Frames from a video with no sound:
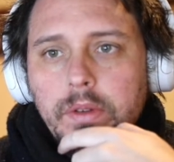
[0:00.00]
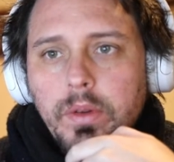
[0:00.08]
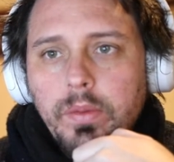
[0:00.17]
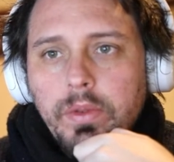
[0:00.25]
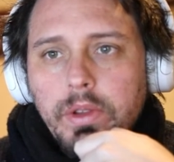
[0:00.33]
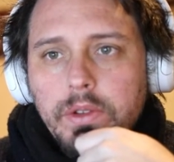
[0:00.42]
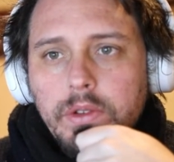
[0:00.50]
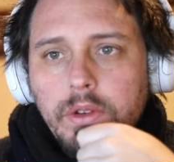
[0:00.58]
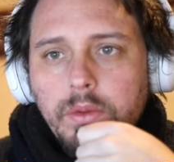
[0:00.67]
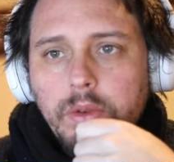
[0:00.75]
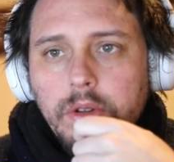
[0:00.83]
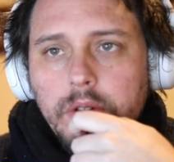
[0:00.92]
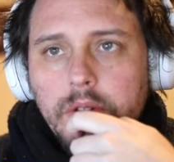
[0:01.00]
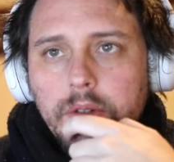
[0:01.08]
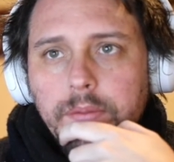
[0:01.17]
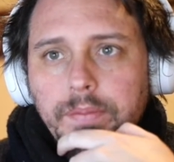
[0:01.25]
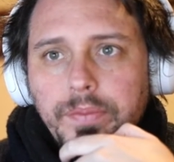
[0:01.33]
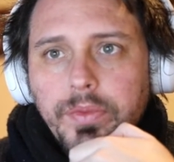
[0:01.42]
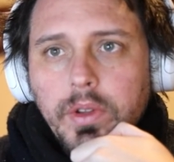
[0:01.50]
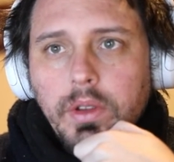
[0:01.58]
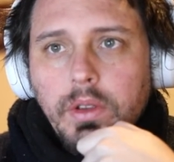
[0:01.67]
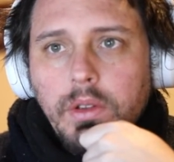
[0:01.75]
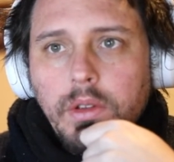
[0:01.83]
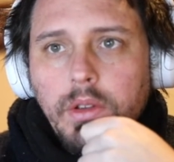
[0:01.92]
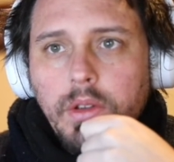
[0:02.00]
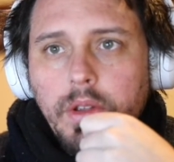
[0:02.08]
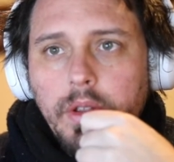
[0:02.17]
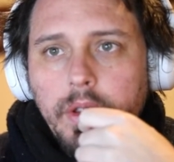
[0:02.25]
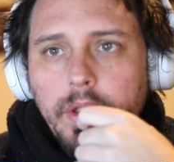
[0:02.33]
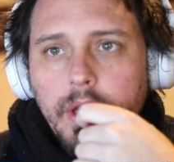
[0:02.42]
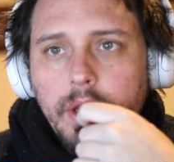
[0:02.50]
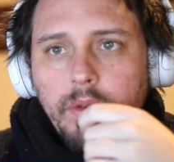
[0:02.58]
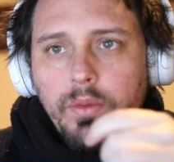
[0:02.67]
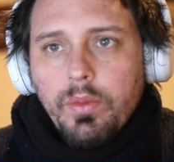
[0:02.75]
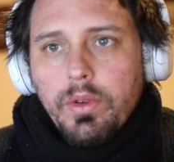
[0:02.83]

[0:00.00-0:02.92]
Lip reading: Hopefully that's going to work. Then